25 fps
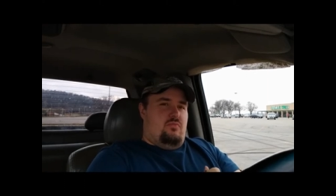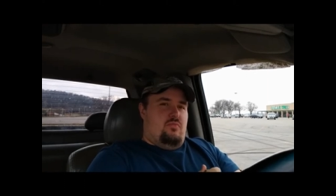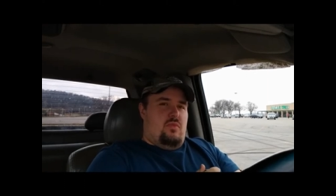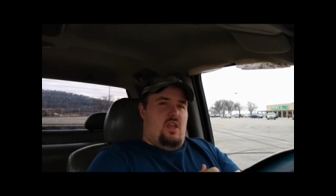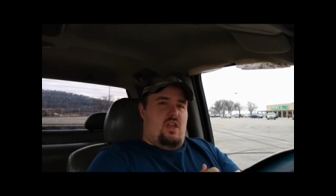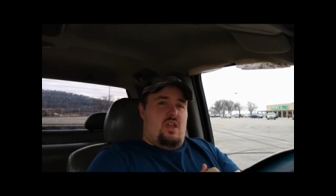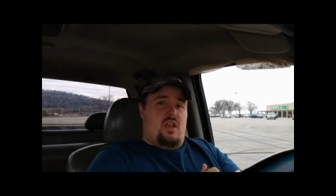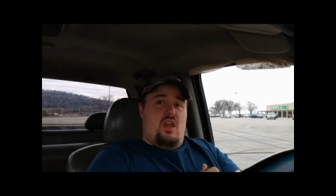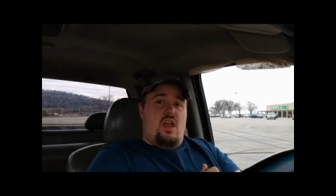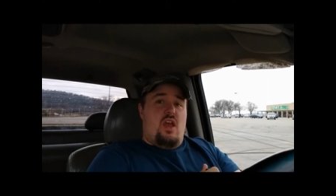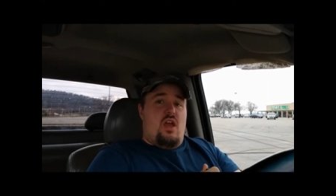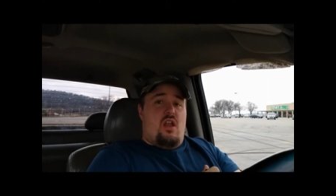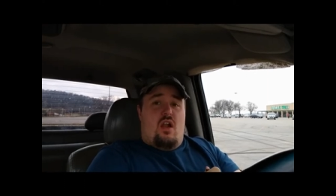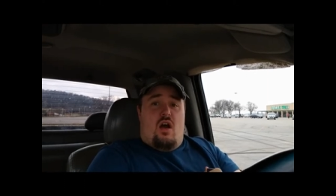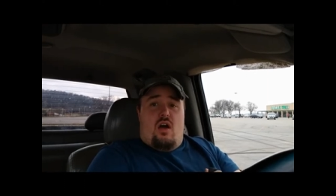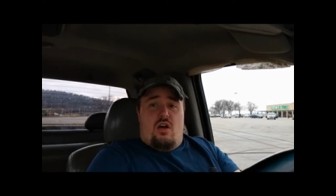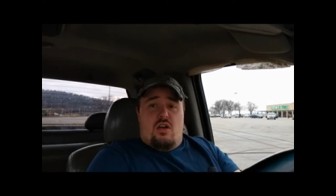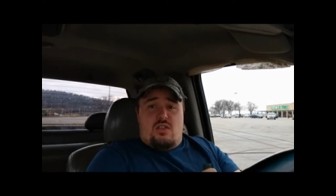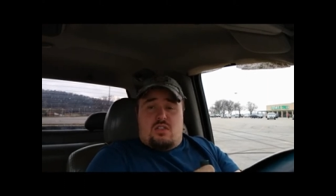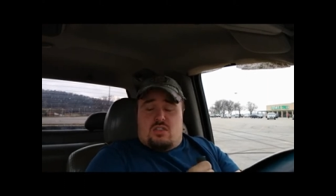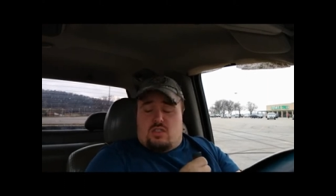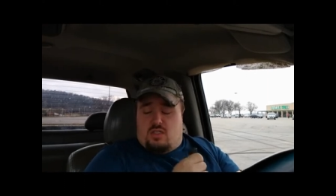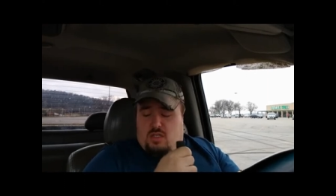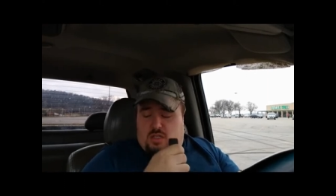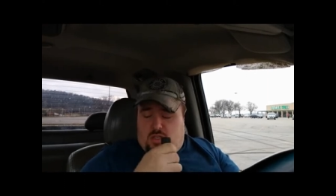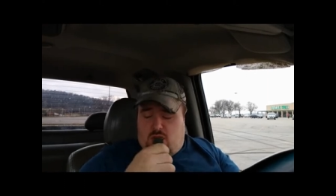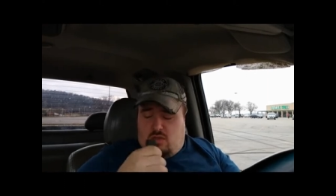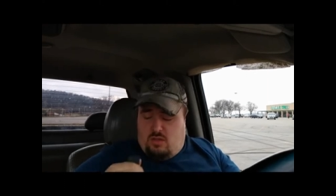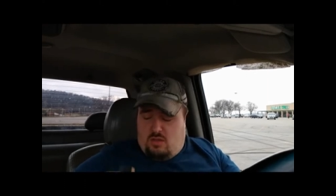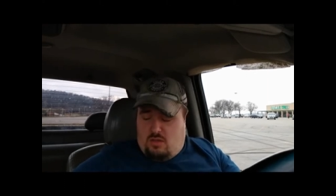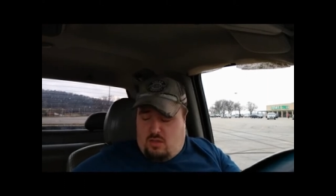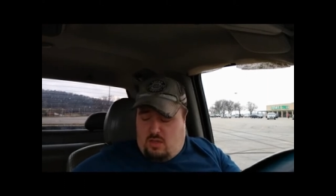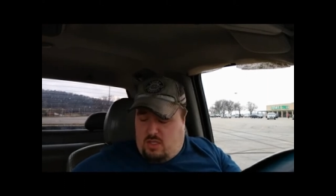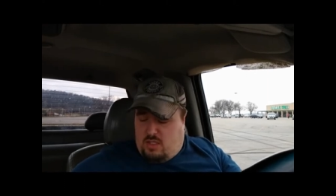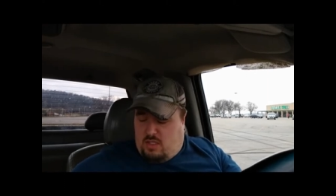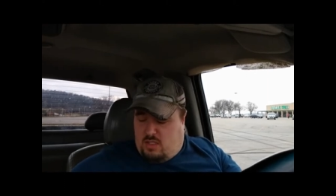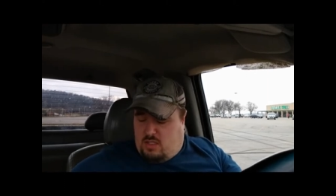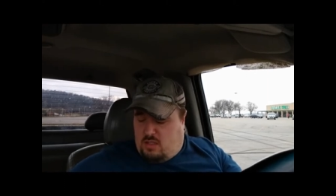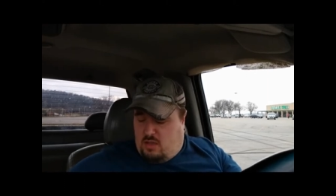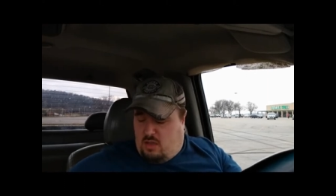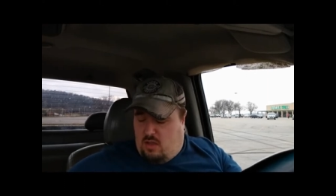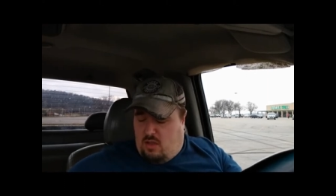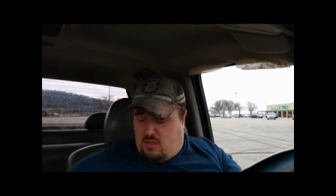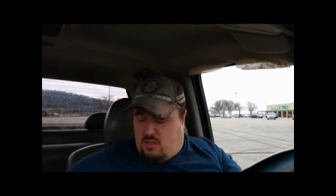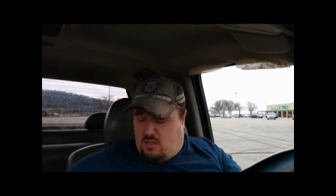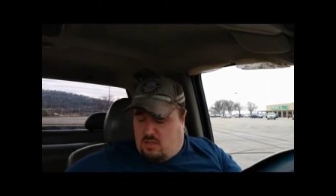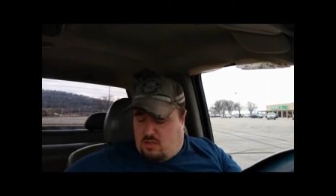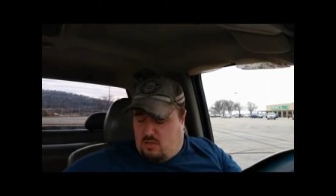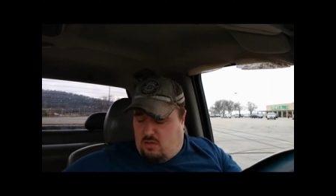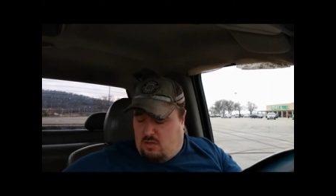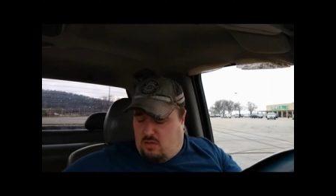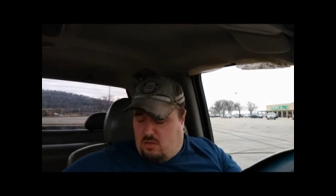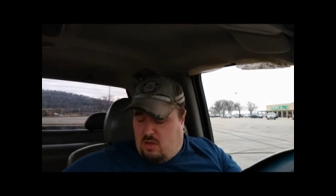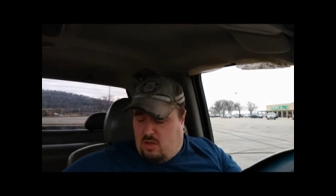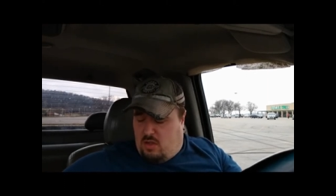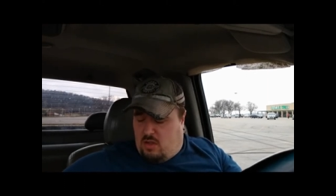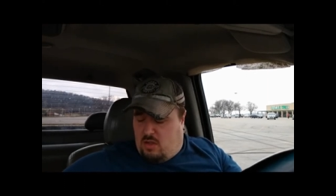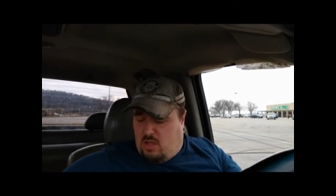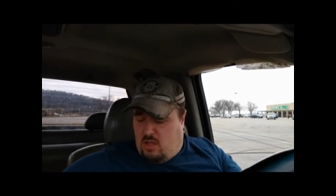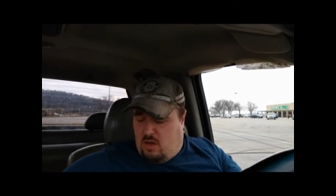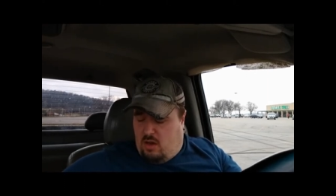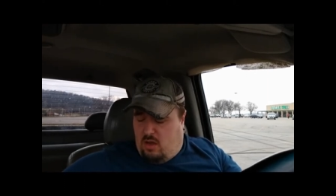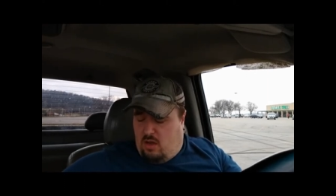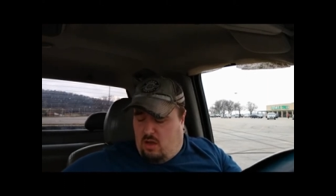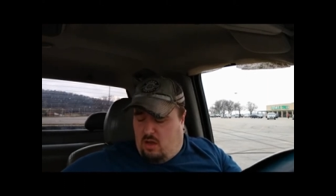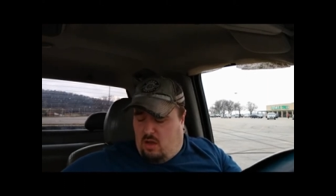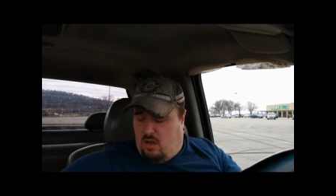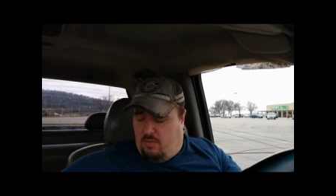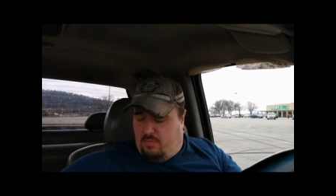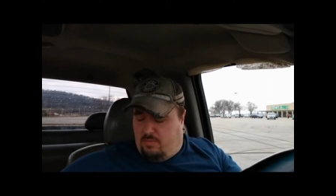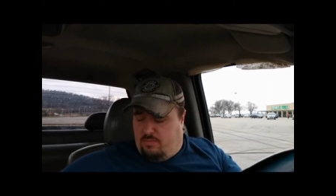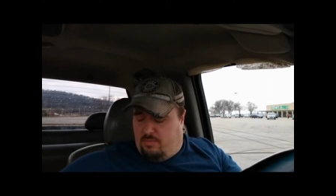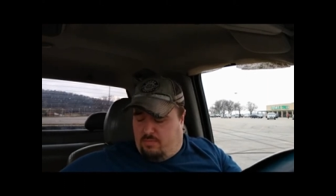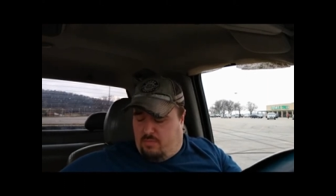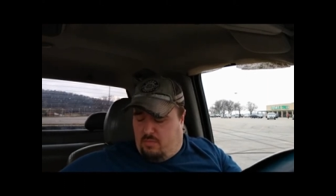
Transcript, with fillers: And and honestly, these sauces are not that hot.